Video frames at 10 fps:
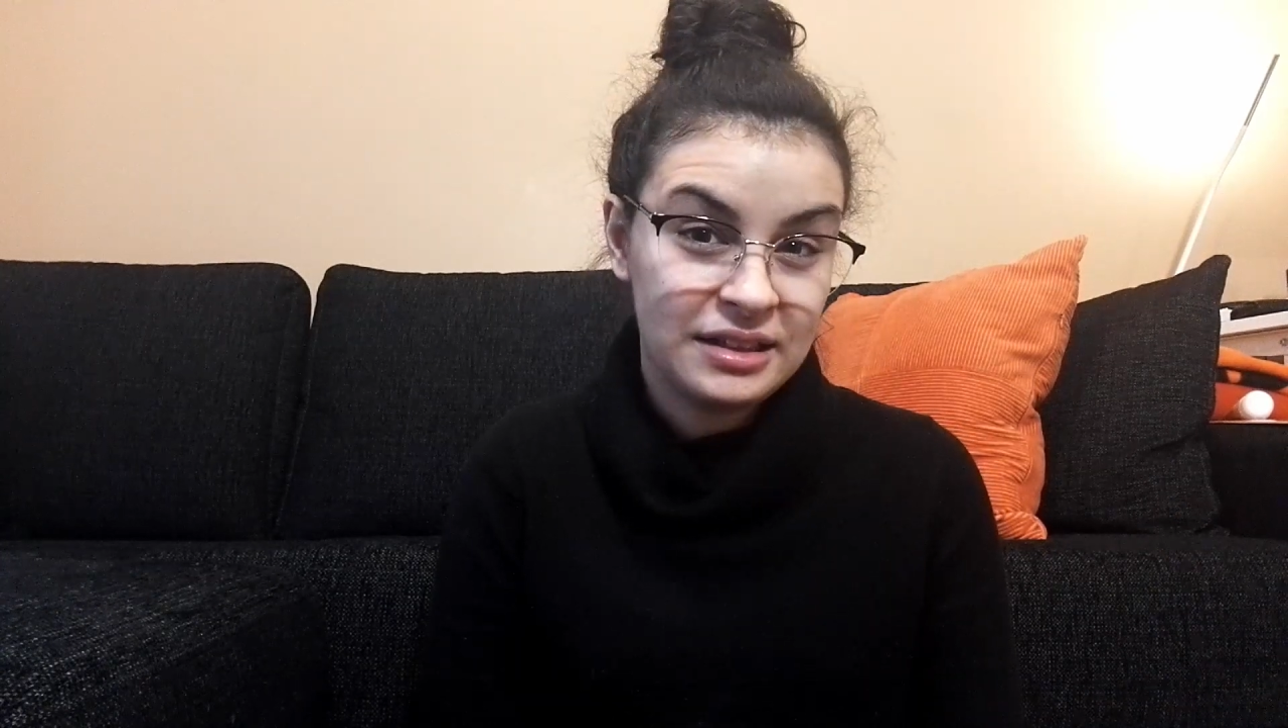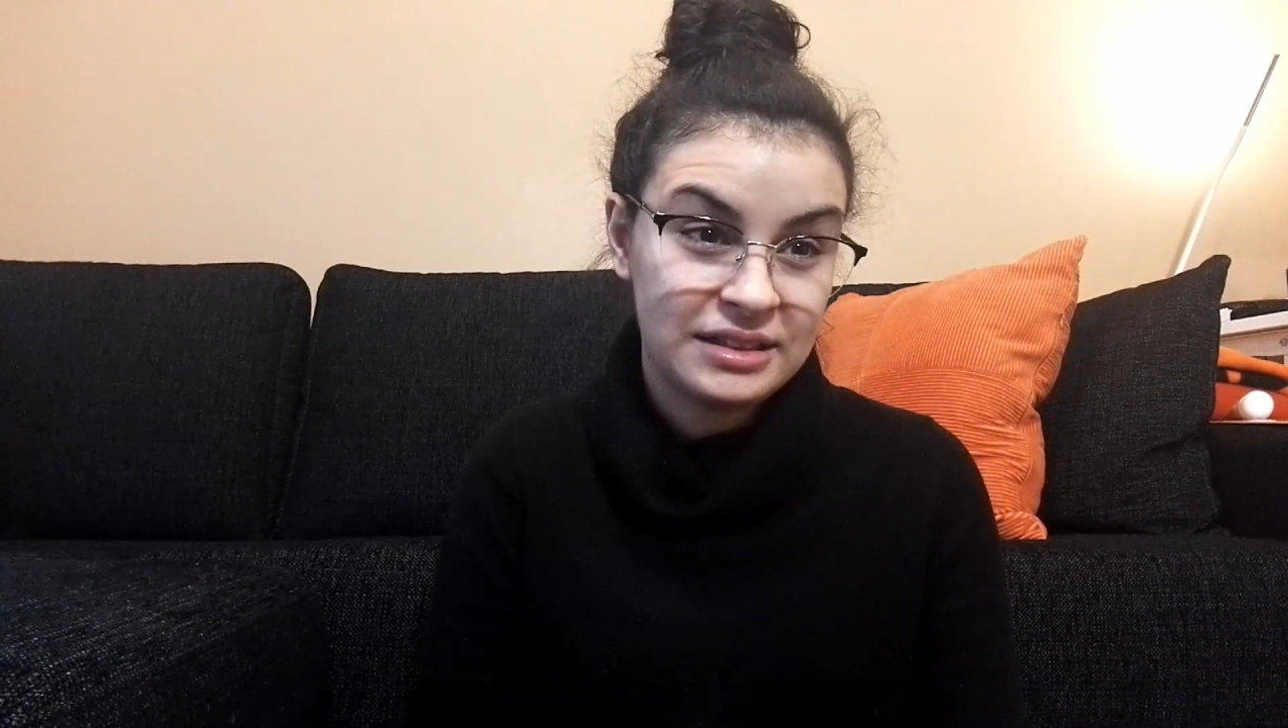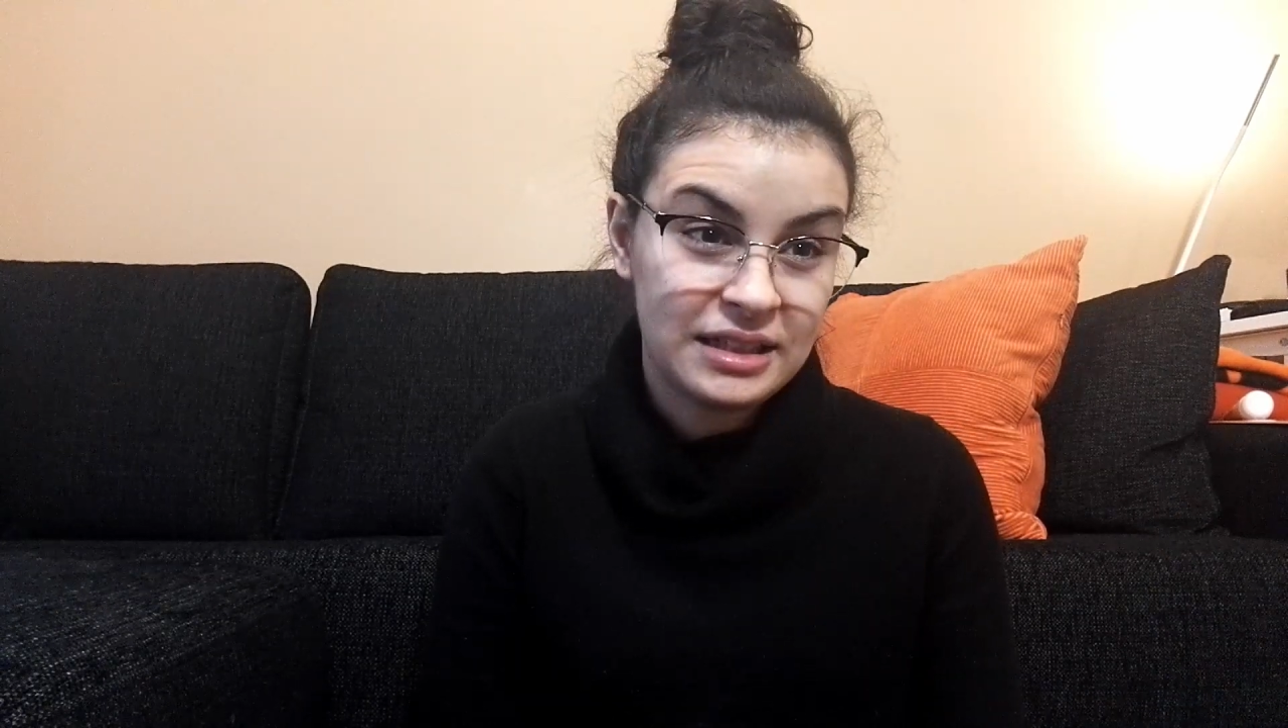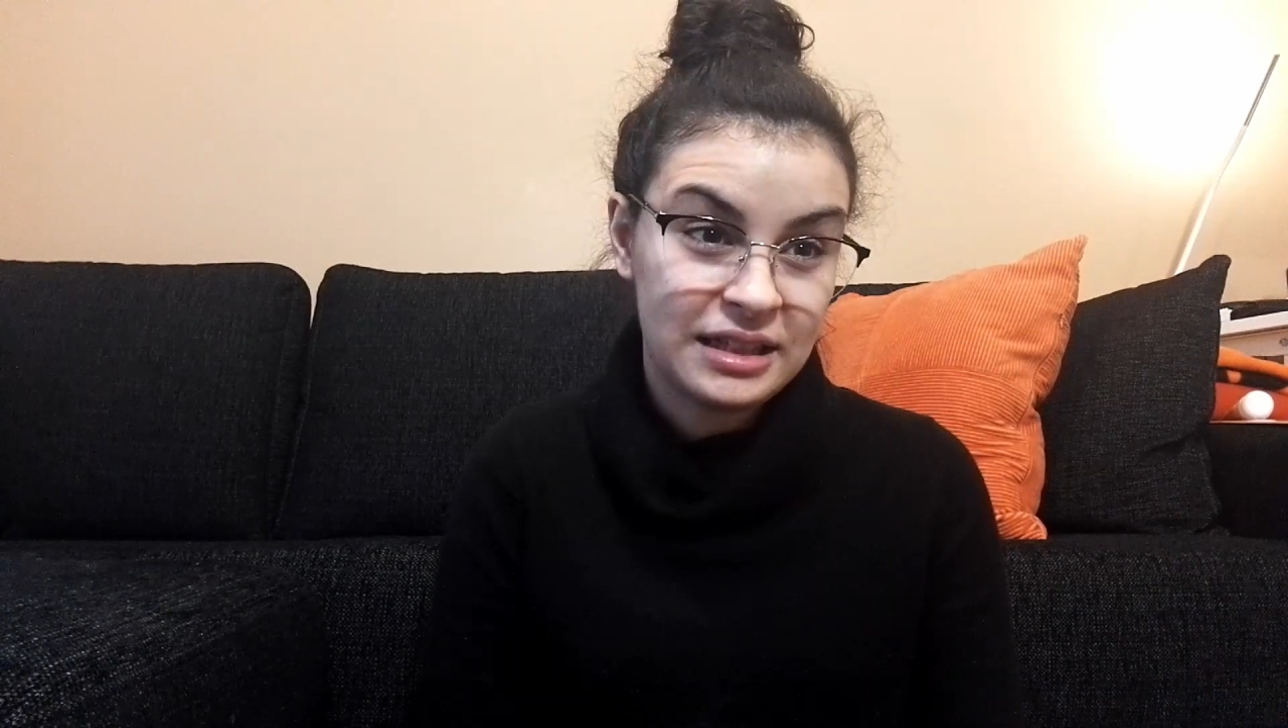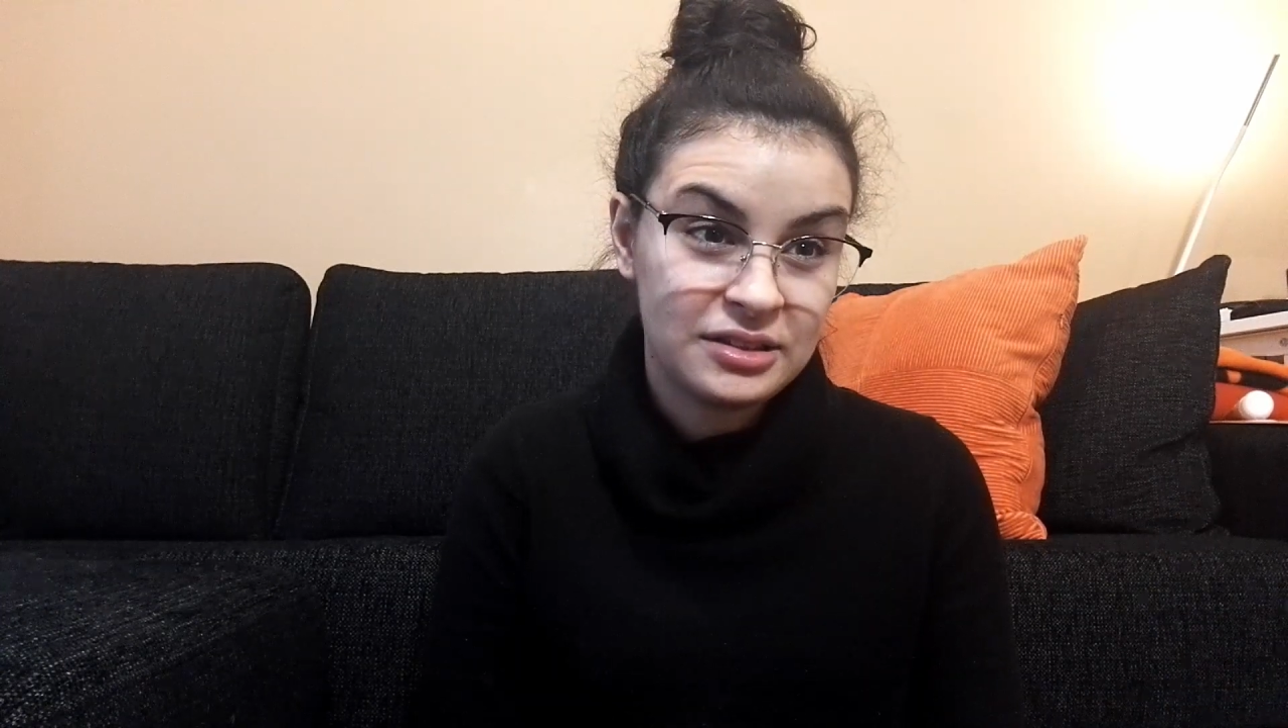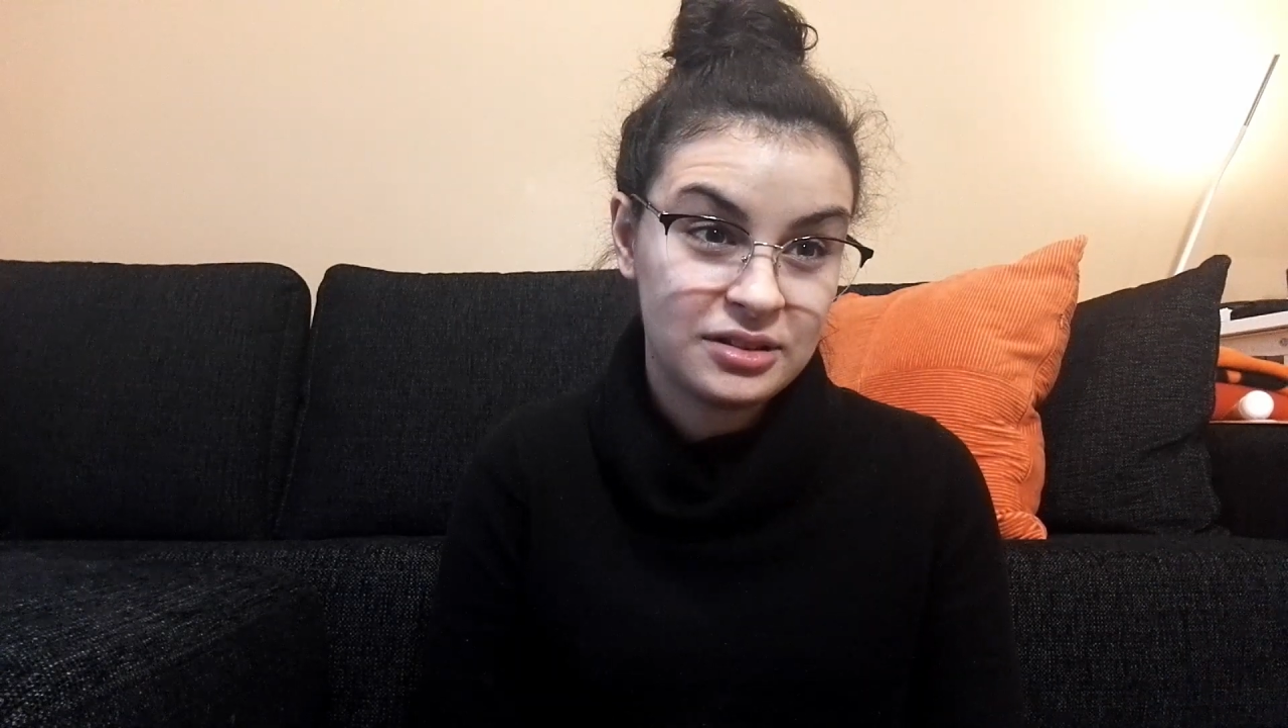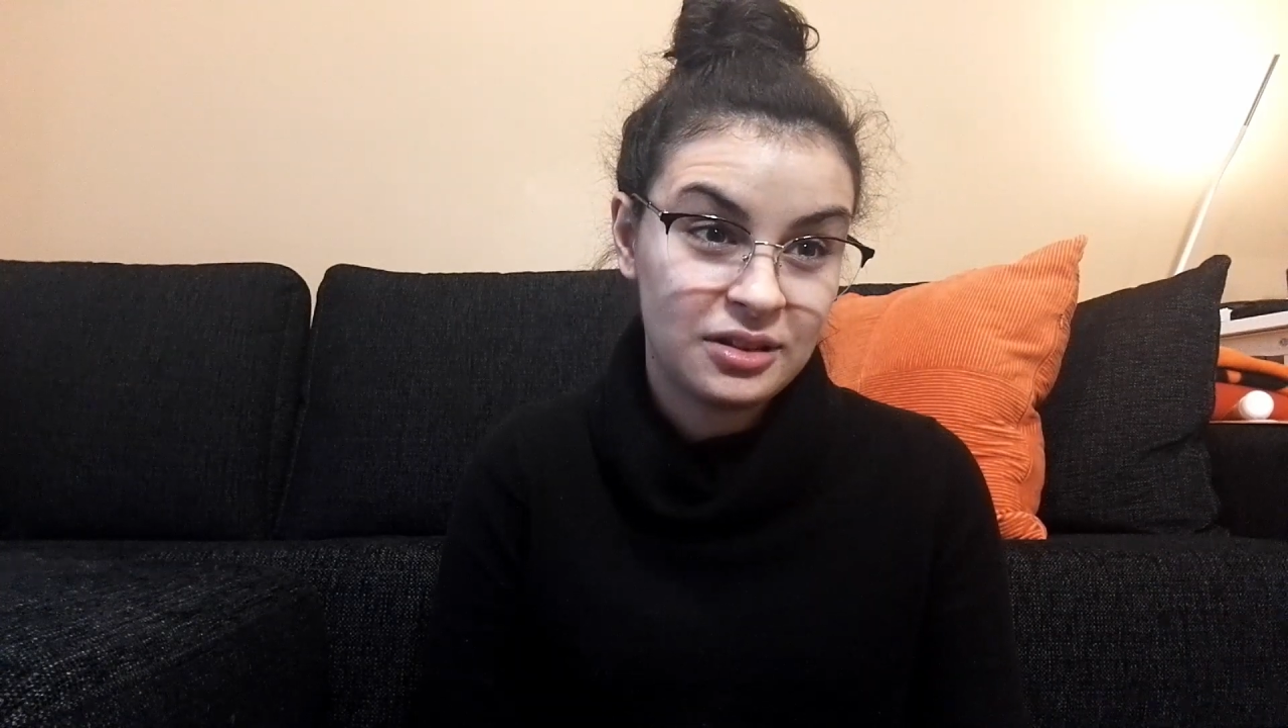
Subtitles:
sense